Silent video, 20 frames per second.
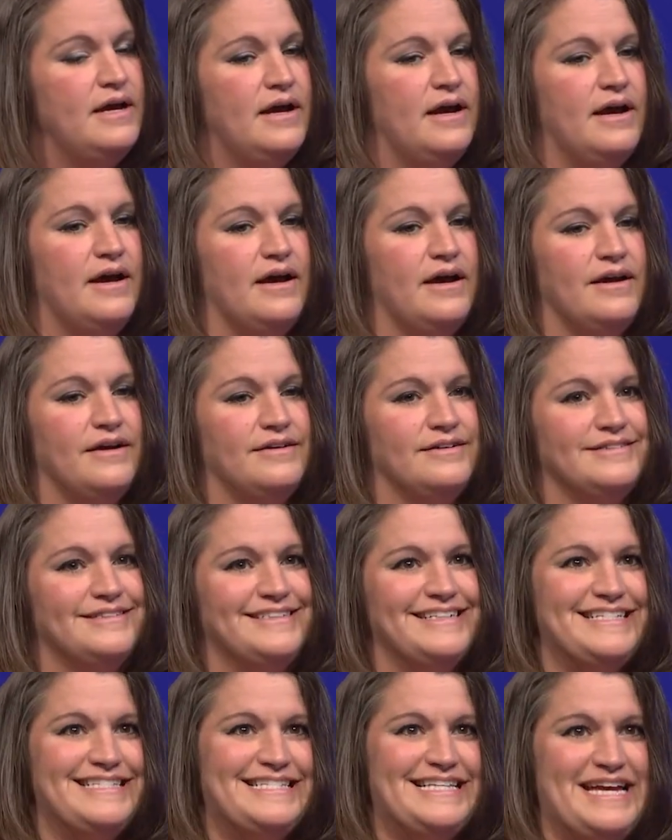
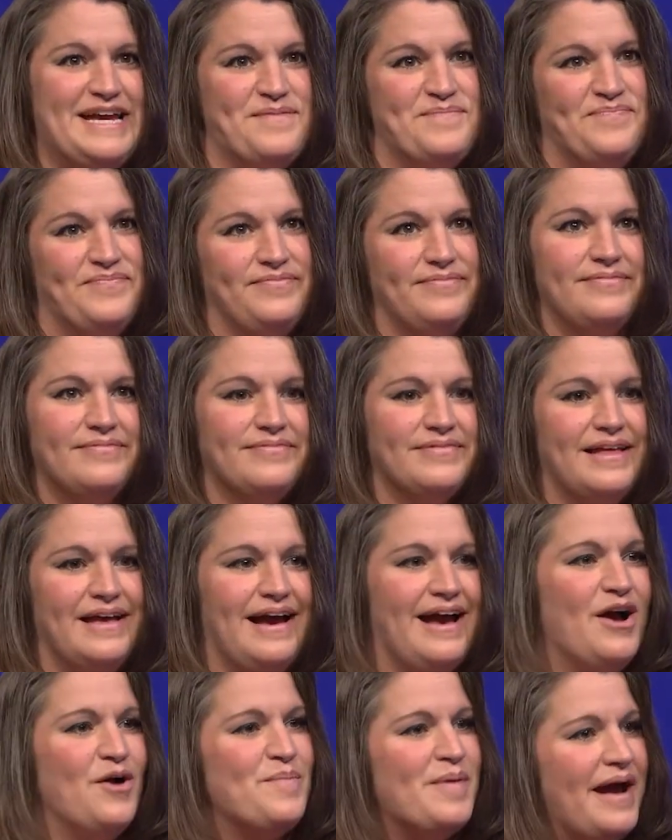Let's see.
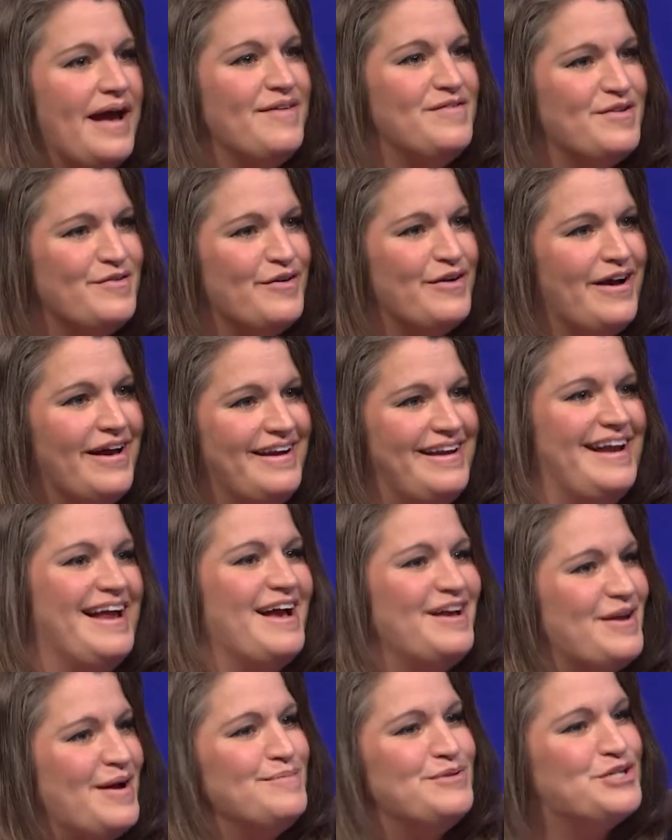I hope I haven't forgotten any.
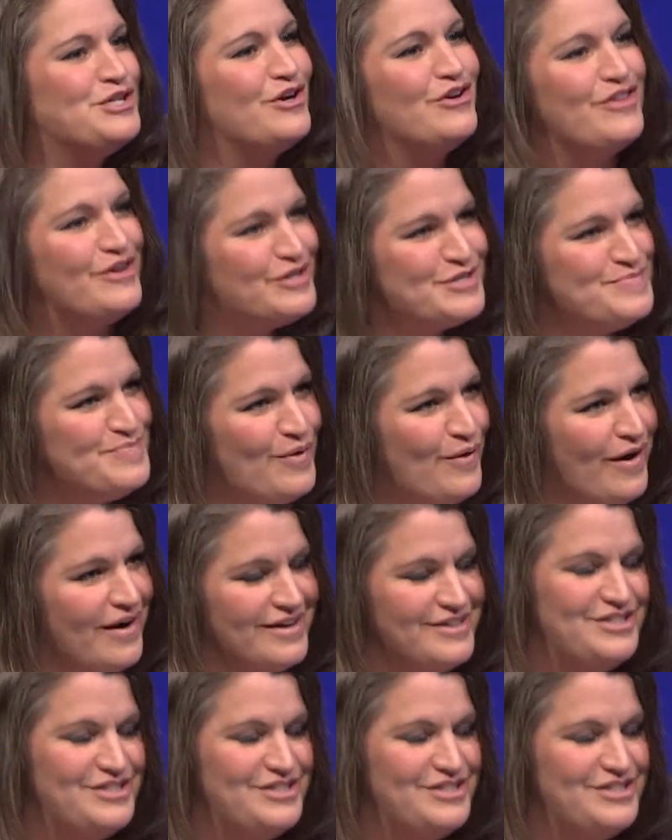I'm sure there's more,